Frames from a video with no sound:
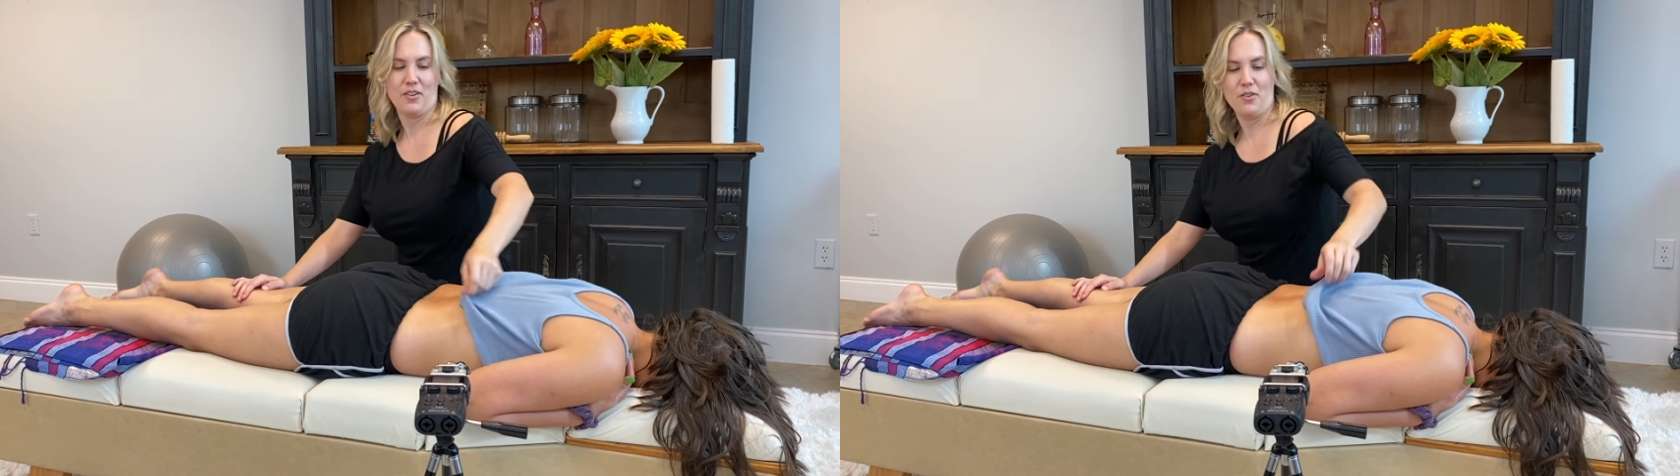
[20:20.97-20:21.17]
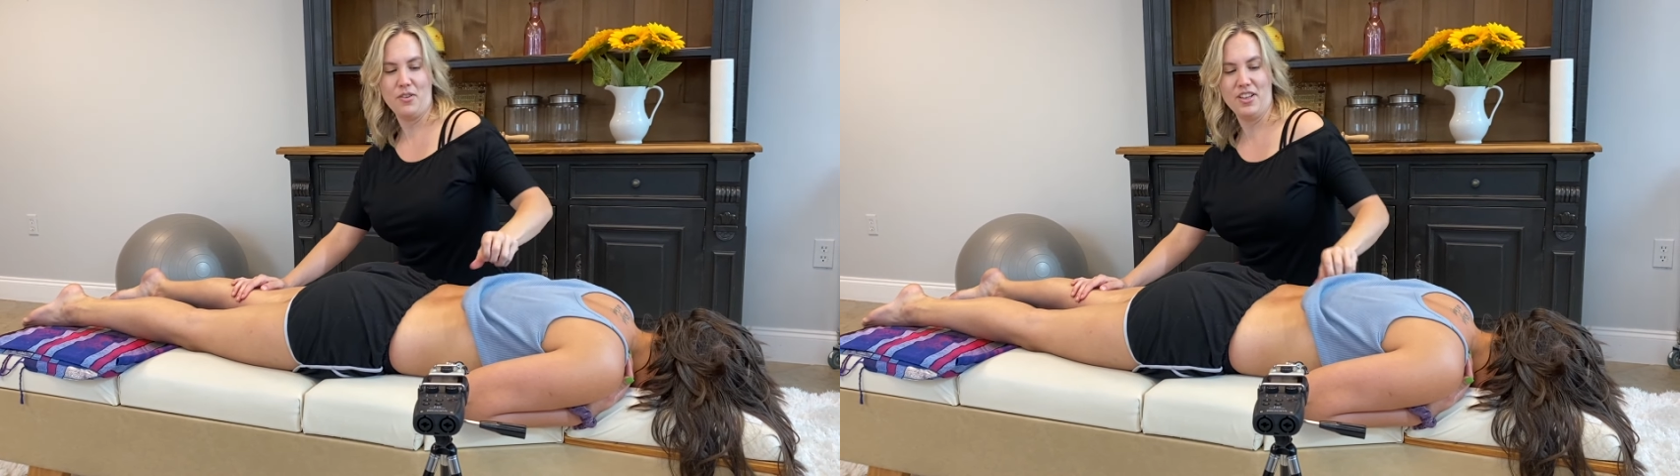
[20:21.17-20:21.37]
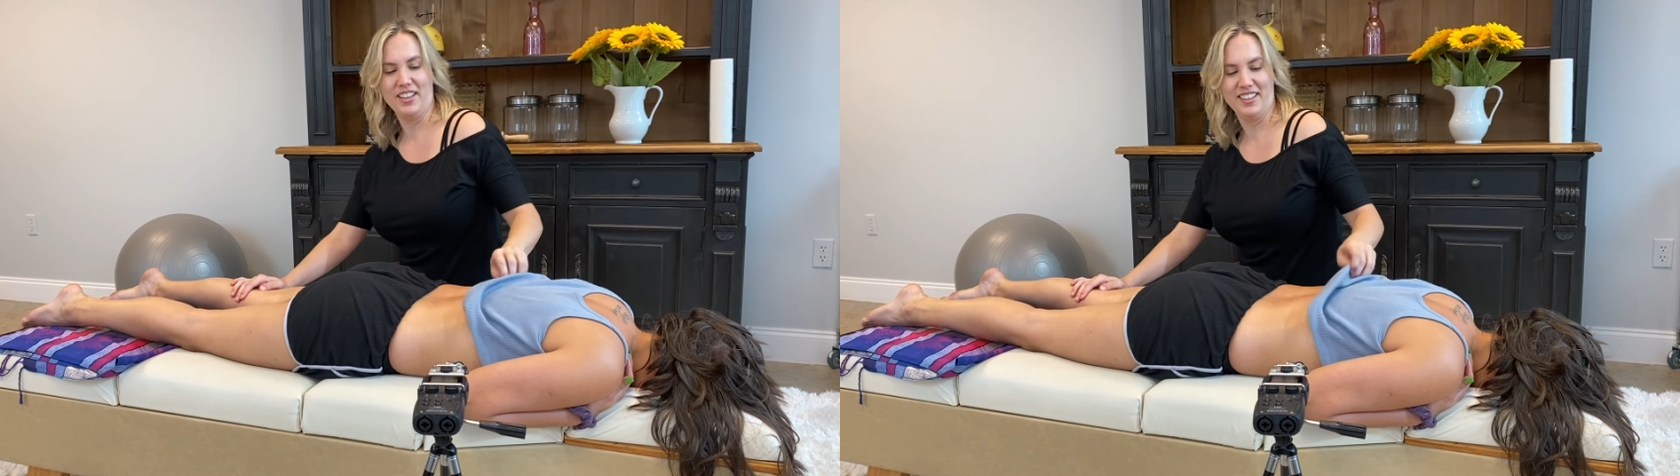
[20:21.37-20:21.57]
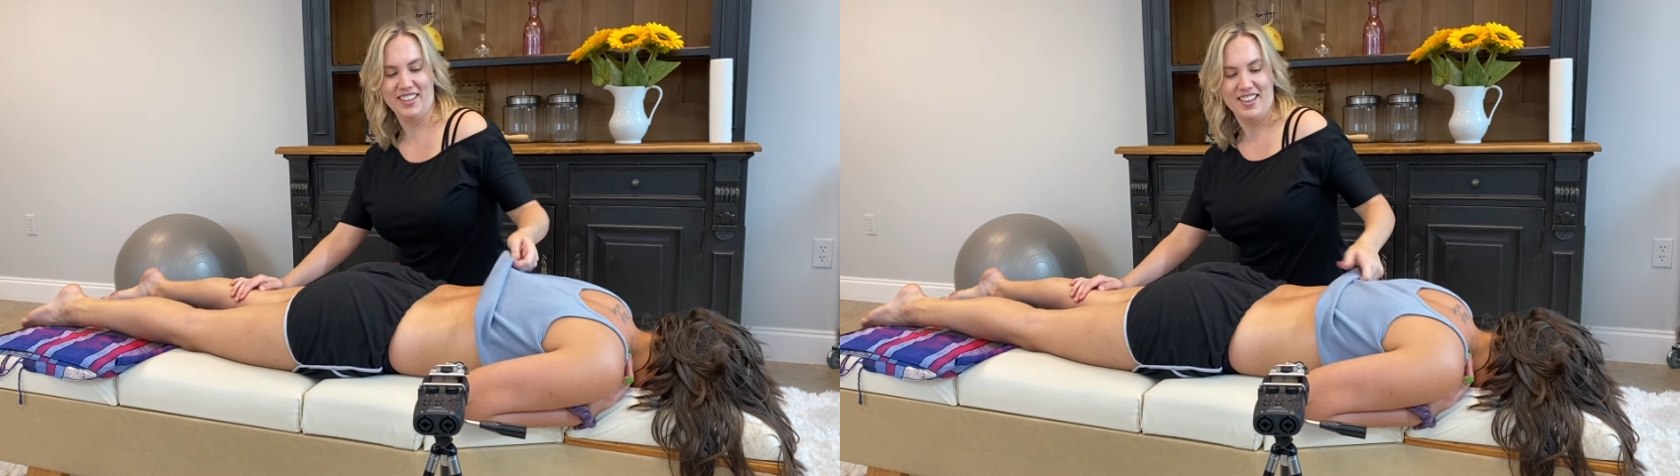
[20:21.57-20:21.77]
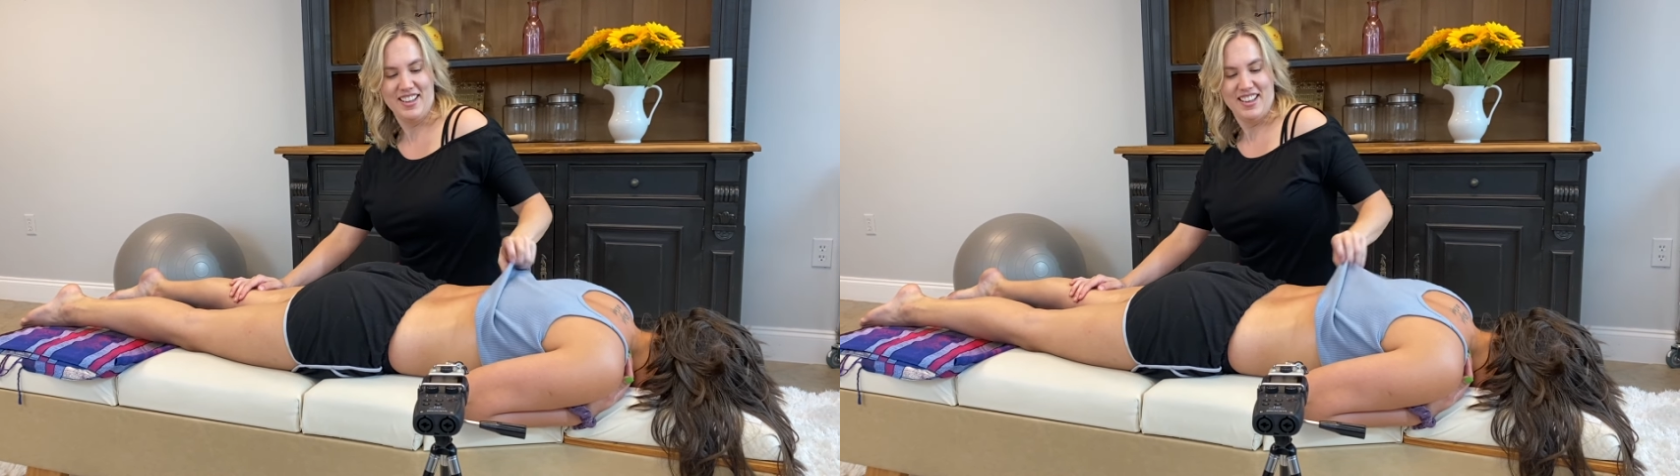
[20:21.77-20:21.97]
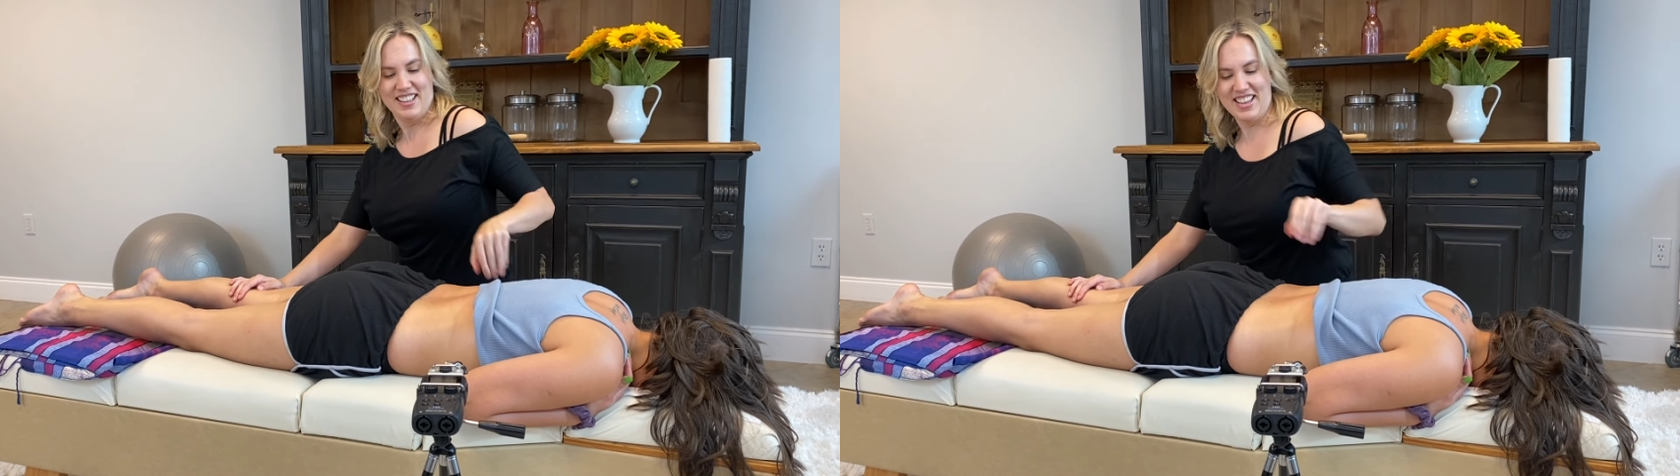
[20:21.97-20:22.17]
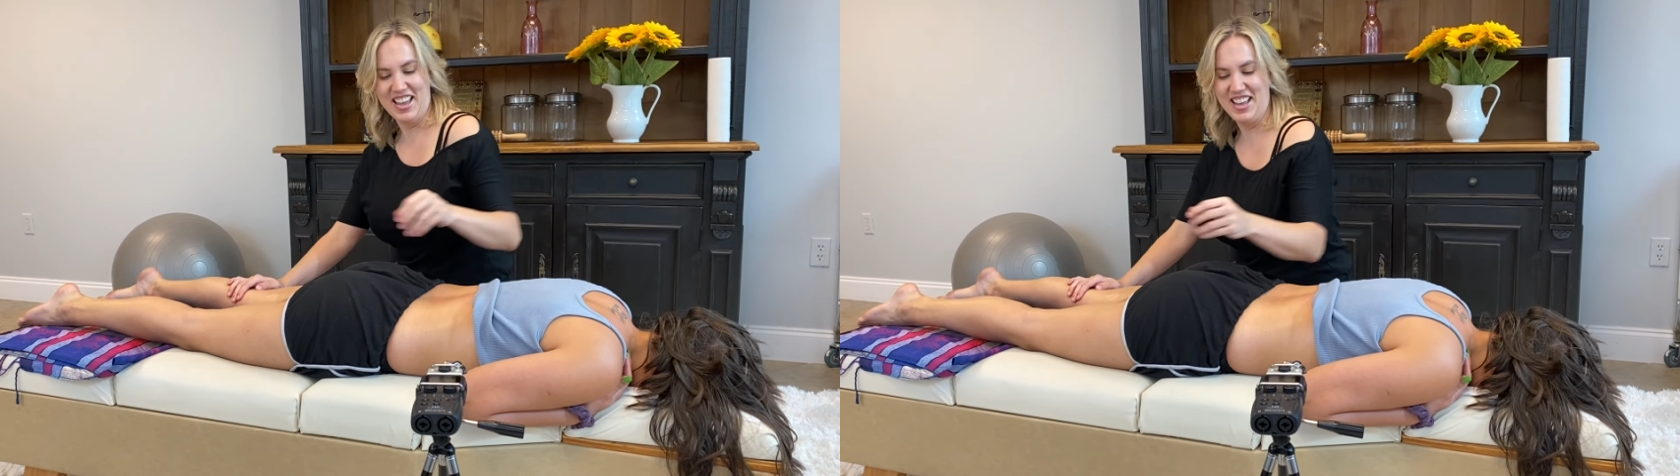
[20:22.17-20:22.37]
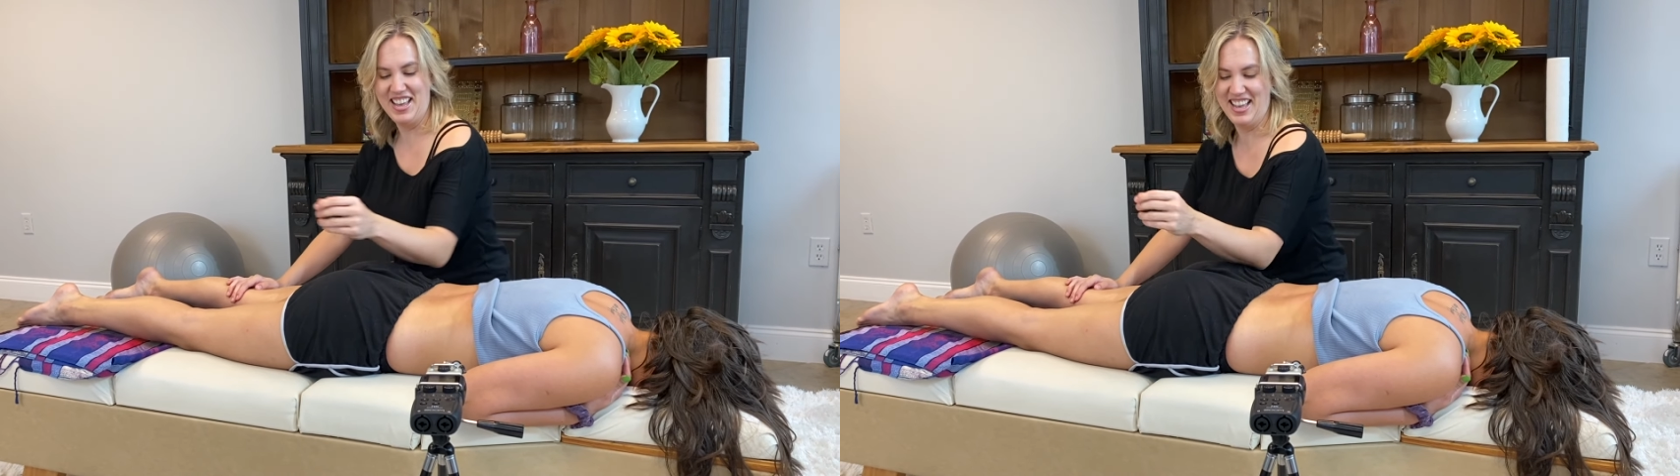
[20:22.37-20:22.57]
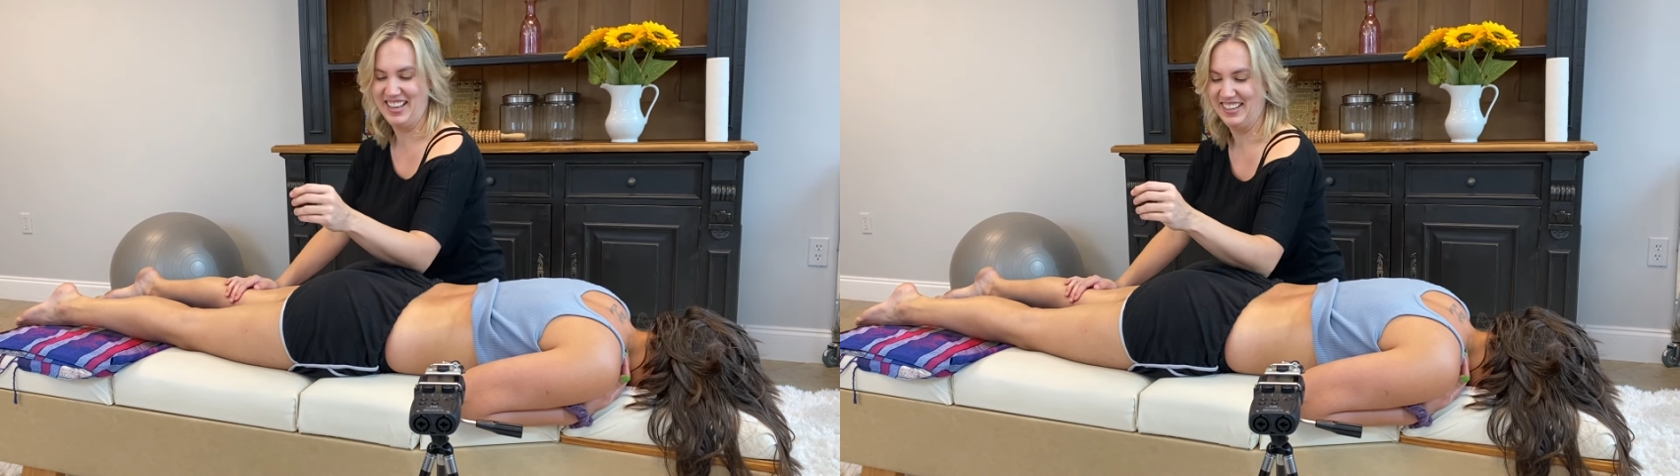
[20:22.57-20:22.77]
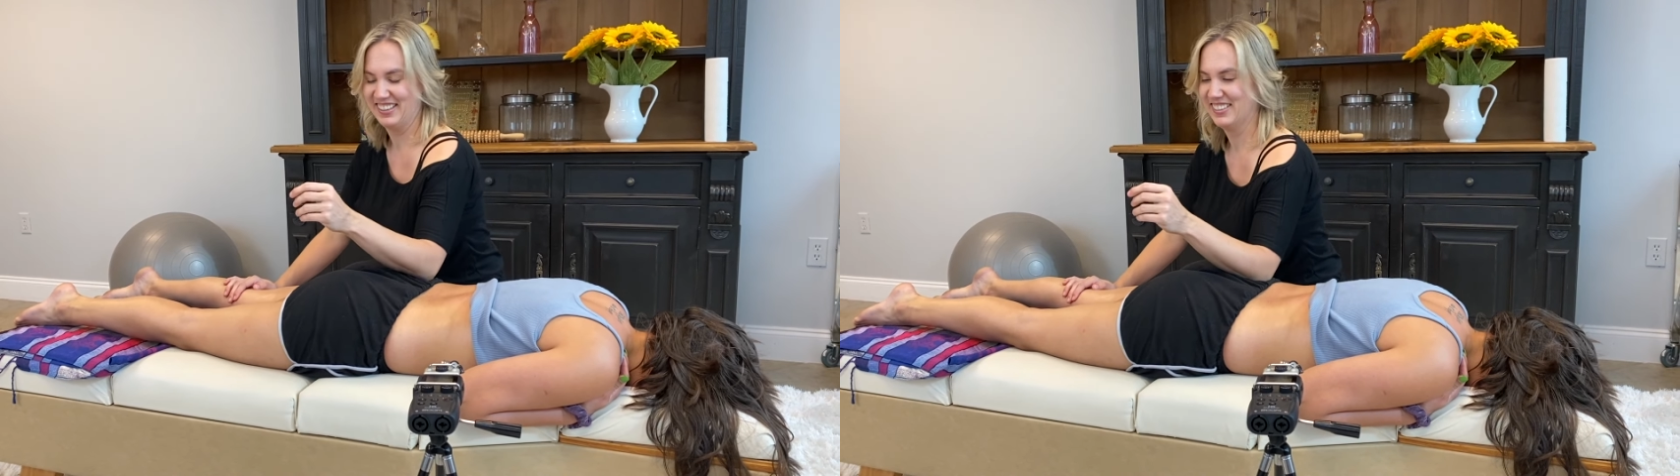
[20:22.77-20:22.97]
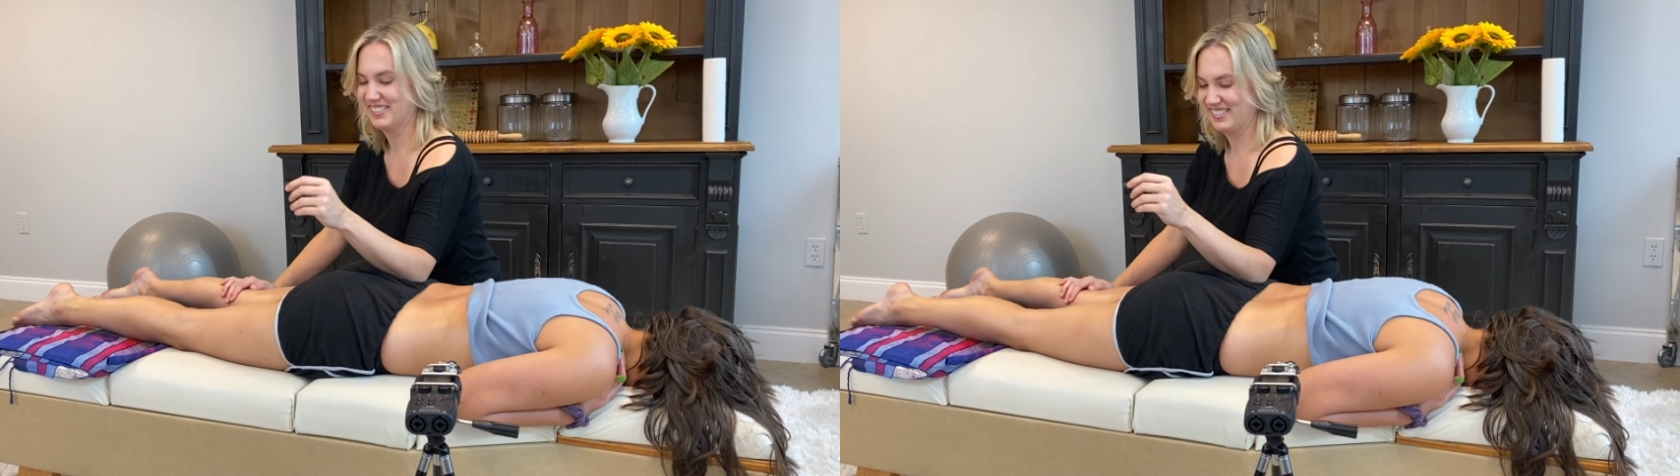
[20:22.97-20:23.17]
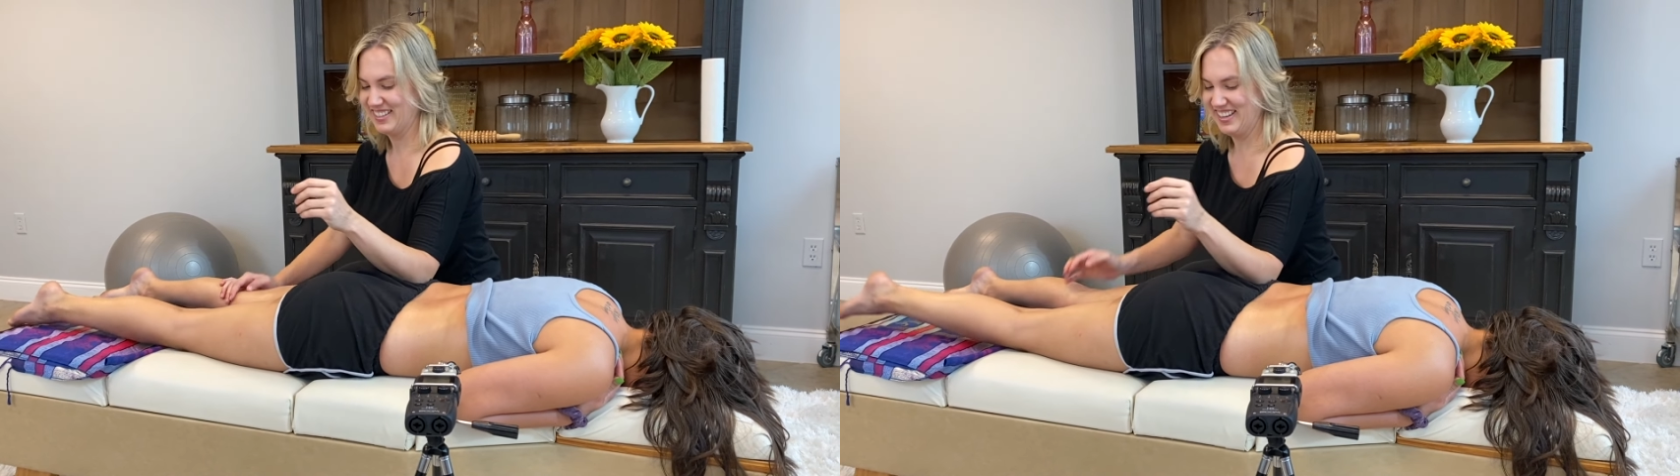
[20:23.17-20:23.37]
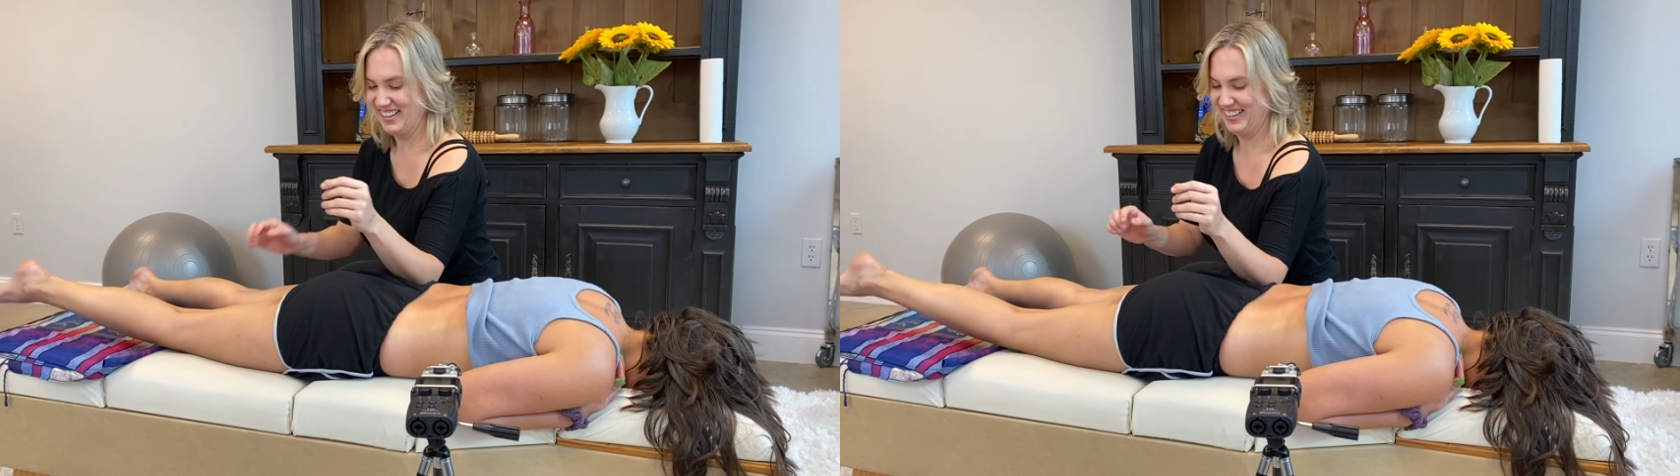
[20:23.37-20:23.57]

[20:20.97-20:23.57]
hole? I don't know. Should I?